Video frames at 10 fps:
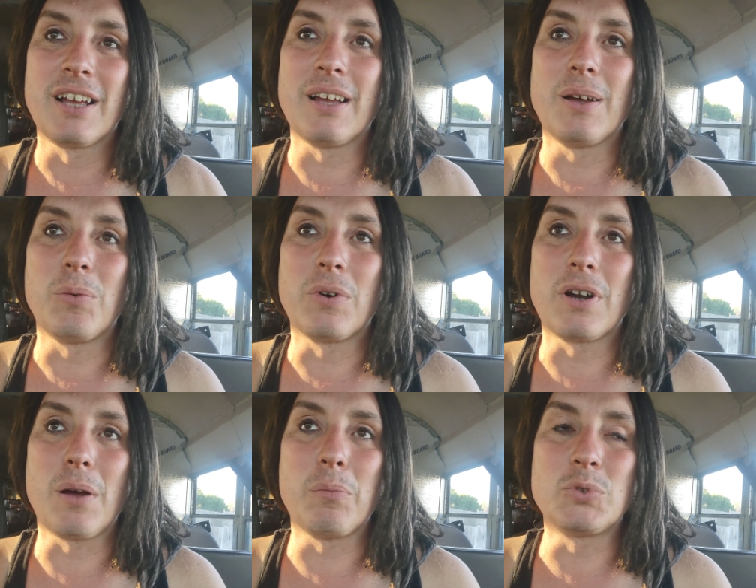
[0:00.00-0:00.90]
uh,
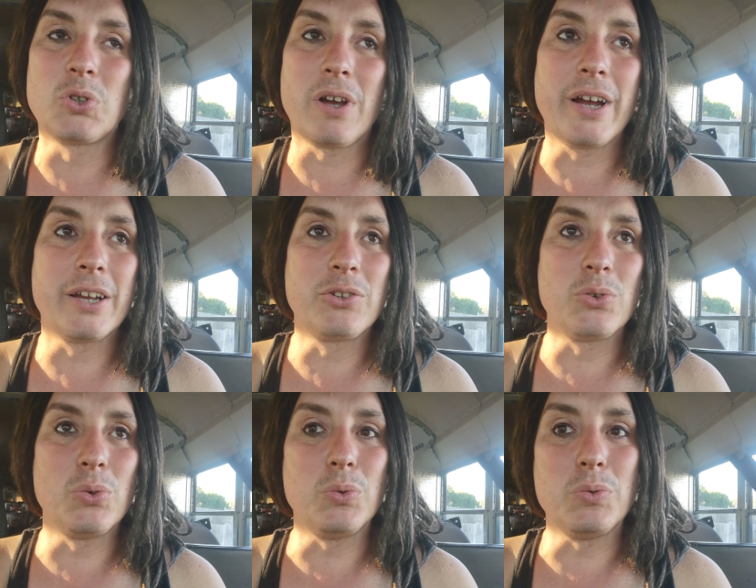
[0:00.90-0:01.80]
where I'm trying
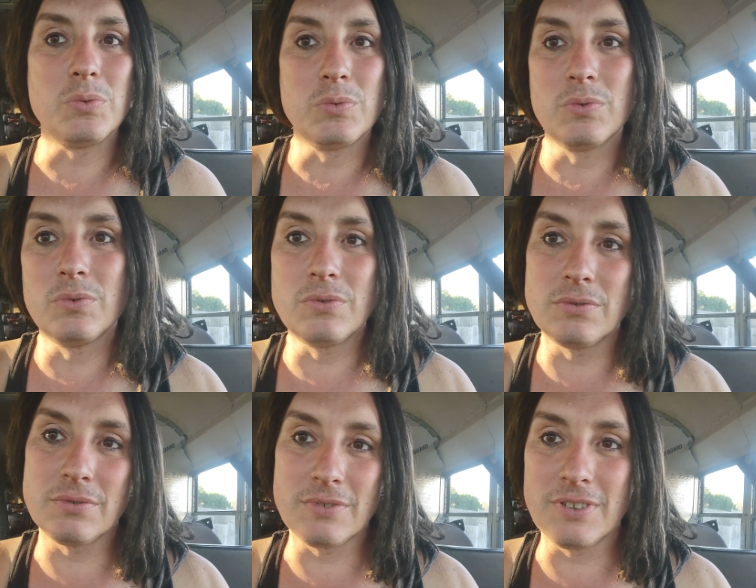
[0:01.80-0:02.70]
to
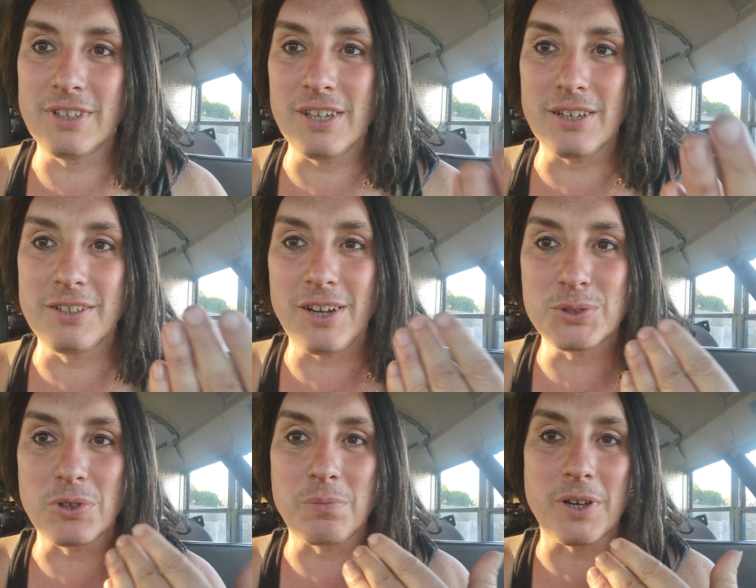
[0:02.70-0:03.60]
get in
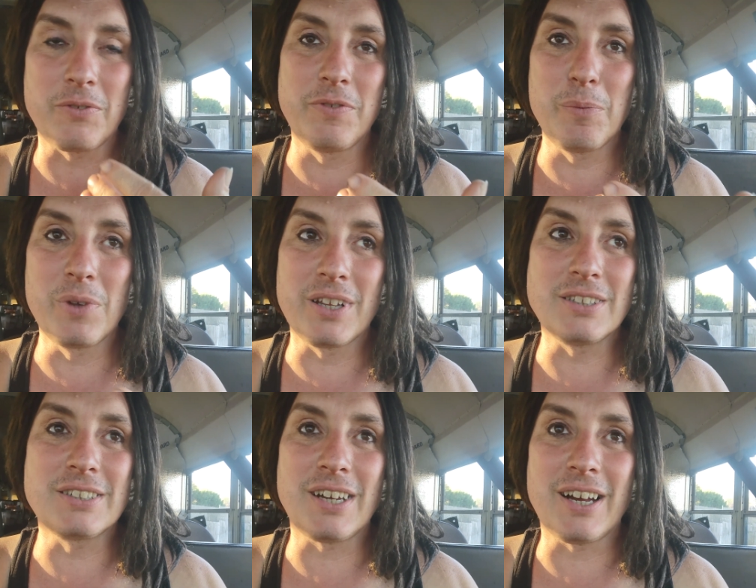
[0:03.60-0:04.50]
touch with my
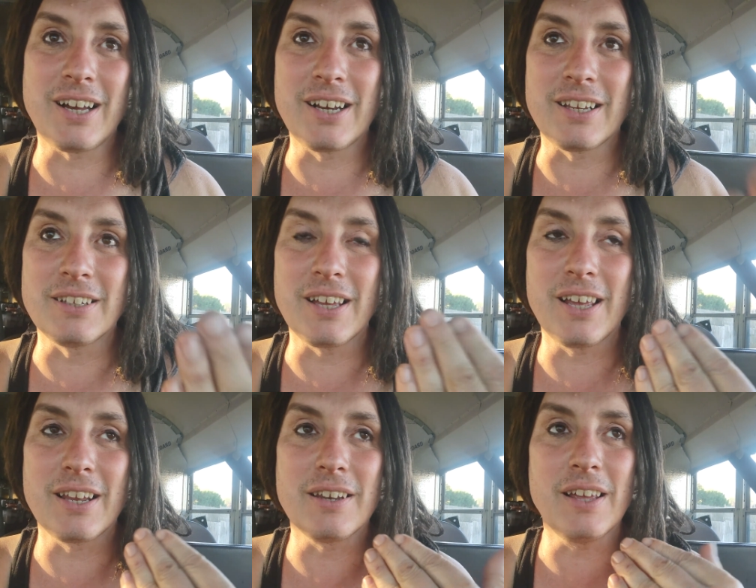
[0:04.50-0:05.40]
feminine side and
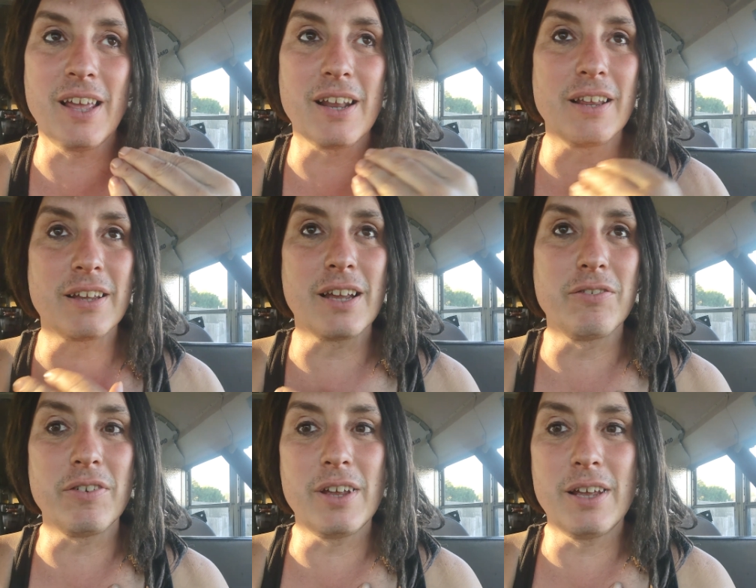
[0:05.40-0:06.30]
and and it kind
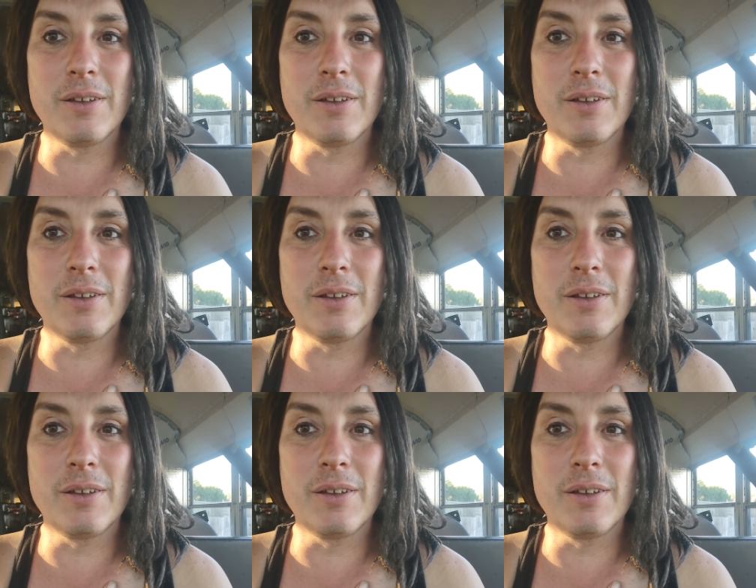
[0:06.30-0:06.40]
of